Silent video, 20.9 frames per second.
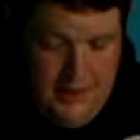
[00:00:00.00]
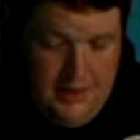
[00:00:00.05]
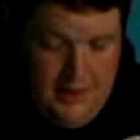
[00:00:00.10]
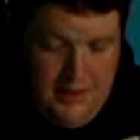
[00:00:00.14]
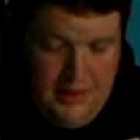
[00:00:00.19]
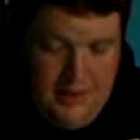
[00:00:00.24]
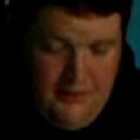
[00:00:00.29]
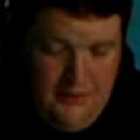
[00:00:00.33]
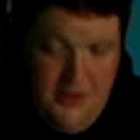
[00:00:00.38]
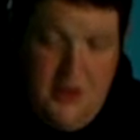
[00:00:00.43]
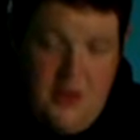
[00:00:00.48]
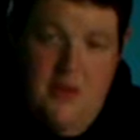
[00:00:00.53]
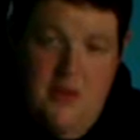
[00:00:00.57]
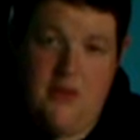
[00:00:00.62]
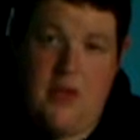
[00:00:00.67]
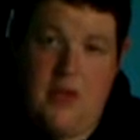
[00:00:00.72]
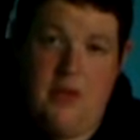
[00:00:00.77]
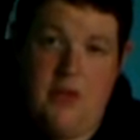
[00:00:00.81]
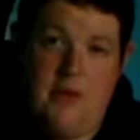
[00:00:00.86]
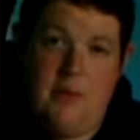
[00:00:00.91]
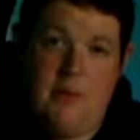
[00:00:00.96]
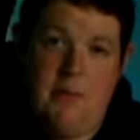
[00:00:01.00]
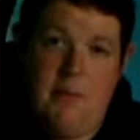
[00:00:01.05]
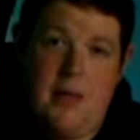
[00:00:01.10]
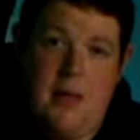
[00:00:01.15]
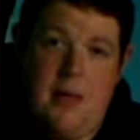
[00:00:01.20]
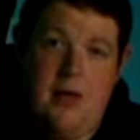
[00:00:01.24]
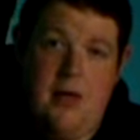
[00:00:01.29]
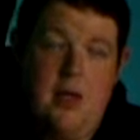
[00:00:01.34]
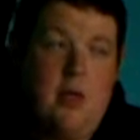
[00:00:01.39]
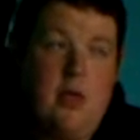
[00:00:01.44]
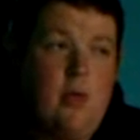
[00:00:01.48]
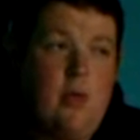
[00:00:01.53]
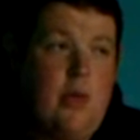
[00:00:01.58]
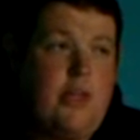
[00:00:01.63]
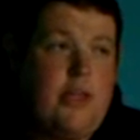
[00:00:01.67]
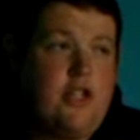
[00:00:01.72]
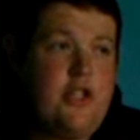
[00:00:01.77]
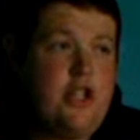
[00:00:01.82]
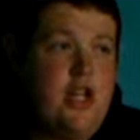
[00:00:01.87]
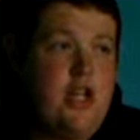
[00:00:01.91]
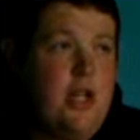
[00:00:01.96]
the 5th of November,
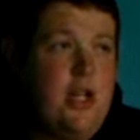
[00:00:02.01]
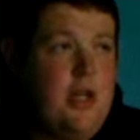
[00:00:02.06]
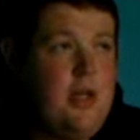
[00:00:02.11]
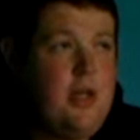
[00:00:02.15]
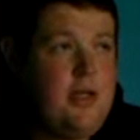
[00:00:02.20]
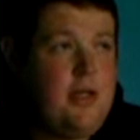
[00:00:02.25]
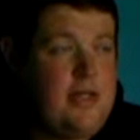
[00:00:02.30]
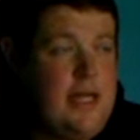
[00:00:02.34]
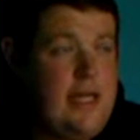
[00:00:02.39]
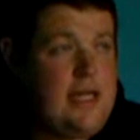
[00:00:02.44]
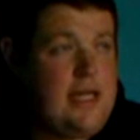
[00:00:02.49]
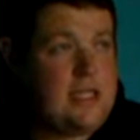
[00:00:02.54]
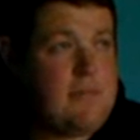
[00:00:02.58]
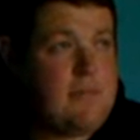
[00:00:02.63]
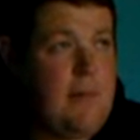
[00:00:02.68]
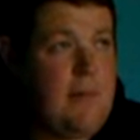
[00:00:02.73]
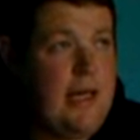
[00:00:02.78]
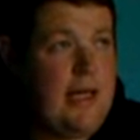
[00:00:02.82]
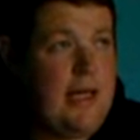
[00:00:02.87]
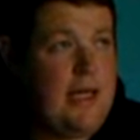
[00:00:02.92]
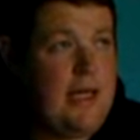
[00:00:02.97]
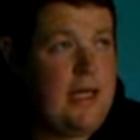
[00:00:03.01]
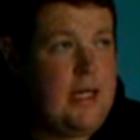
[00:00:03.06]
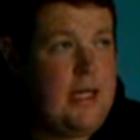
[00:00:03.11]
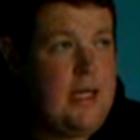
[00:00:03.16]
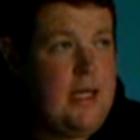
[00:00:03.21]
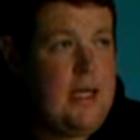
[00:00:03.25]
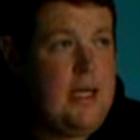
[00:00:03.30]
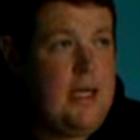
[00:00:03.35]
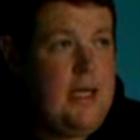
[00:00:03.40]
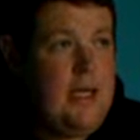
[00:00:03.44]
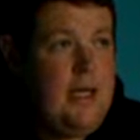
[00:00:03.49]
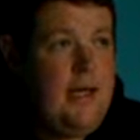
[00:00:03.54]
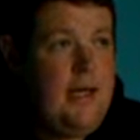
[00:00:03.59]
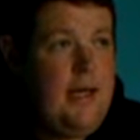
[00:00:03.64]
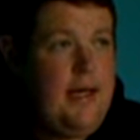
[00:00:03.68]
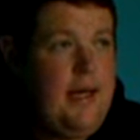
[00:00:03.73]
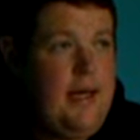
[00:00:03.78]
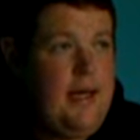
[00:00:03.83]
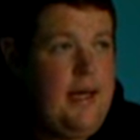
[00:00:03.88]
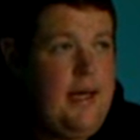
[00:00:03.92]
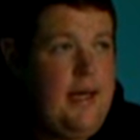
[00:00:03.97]
which dates back
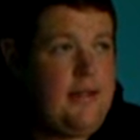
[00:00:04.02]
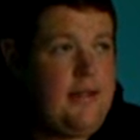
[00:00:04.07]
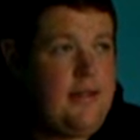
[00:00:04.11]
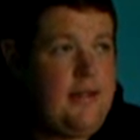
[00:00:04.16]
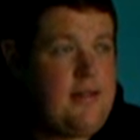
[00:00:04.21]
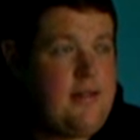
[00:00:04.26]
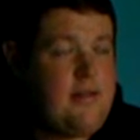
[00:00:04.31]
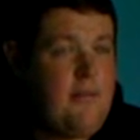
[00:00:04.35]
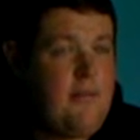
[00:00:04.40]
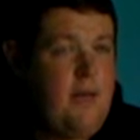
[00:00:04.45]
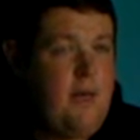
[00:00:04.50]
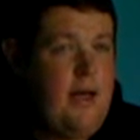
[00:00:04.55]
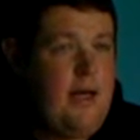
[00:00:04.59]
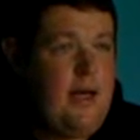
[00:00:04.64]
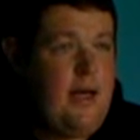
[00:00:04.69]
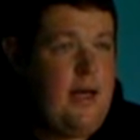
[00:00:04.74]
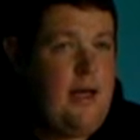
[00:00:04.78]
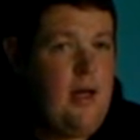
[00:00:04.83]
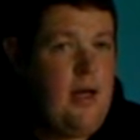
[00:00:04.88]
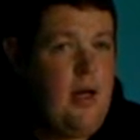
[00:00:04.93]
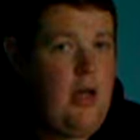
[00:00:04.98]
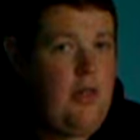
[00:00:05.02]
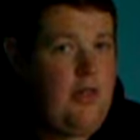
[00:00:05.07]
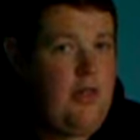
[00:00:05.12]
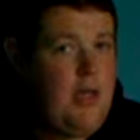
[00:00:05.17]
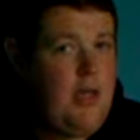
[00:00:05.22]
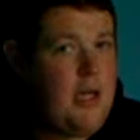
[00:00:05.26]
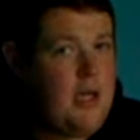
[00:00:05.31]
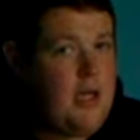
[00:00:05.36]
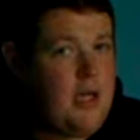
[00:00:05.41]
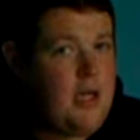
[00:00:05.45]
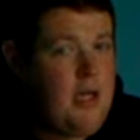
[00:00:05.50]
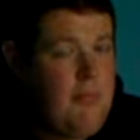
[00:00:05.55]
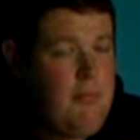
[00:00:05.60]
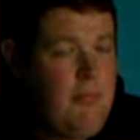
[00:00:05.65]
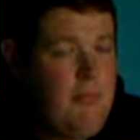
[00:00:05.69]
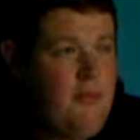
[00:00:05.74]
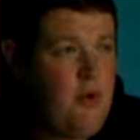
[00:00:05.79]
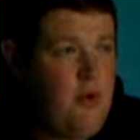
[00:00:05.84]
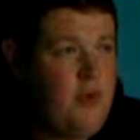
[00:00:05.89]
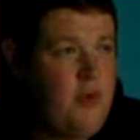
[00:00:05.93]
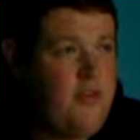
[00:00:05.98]
uh, to somewhere, I think,
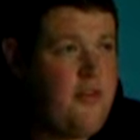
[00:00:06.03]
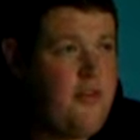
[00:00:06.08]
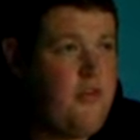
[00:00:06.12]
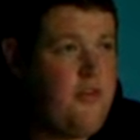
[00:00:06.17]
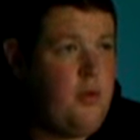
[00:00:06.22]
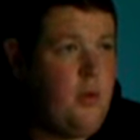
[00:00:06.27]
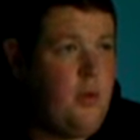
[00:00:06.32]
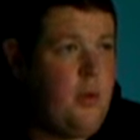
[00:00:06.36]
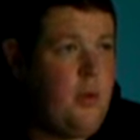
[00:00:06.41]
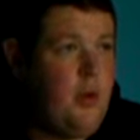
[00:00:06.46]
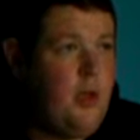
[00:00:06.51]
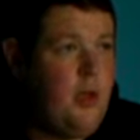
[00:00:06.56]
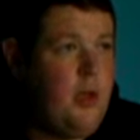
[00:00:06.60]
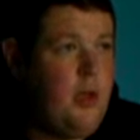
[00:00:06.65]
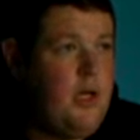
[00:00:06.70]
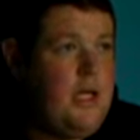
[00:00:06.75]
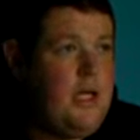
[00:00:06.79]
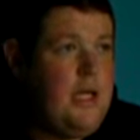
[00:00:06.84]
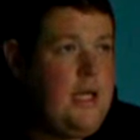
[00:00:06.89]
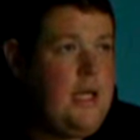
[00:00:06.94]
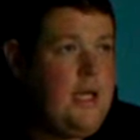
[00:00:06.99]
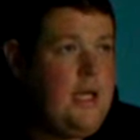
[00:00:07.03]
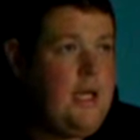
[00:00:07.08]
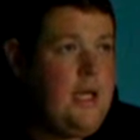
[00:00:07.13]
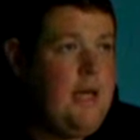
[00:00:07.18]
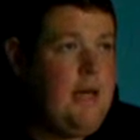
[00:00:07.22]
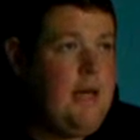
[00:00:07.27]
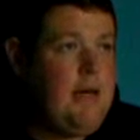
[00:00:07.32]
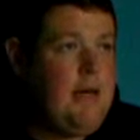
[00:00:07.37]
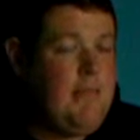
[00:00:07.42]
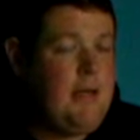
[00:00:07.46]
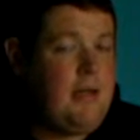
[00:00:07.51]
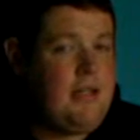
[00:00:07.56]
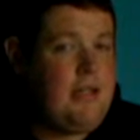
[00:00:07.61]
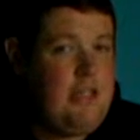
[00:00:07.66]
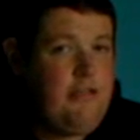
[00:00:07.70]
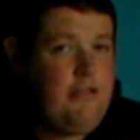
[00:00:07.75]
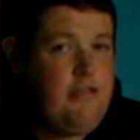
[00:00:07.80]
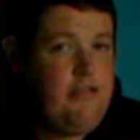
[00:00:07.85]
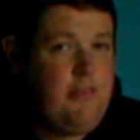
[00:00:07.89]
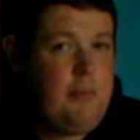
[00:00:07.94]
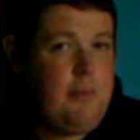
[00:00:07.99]
before the Civil War uh, might
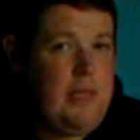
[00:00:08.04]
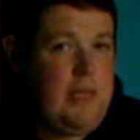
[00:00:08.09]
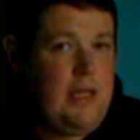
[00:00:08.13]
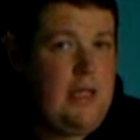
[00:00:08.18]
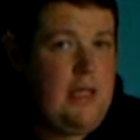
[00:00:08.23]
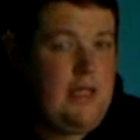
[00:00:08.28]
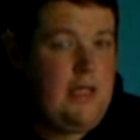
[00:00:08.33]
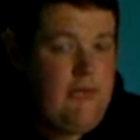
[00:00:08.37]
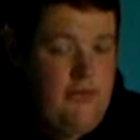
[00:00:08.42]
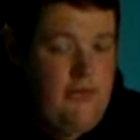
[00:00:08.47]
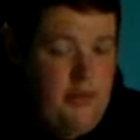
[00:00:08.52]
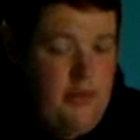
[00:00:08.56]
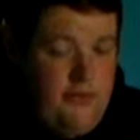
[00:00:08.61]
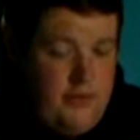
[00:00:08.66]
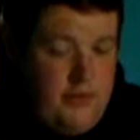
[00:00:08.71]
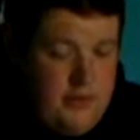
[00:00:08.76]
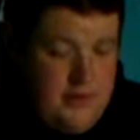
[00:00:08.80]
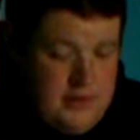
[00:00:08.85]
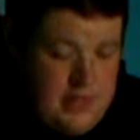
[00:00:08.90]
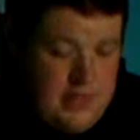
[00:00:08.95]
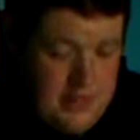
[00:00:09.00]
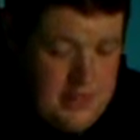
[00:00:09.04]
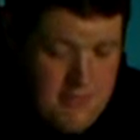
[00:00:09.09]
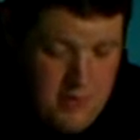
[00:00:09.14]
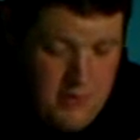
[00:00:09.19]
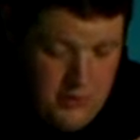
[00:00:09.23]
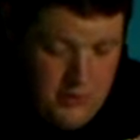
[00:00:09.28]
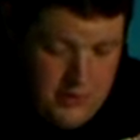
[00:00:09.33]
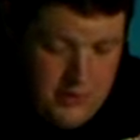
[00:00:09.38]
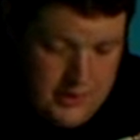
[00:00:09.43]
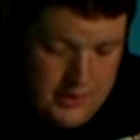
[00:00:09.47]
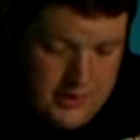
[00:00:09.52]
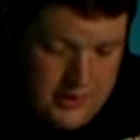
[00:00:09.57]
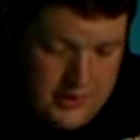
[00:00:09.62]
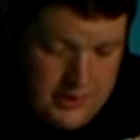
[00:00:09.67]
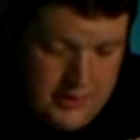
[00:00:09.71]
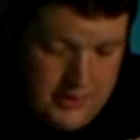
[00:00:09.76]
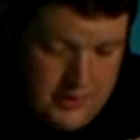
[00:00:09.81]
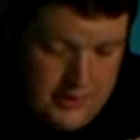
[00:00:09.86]
even have been involving the same monarch, I, I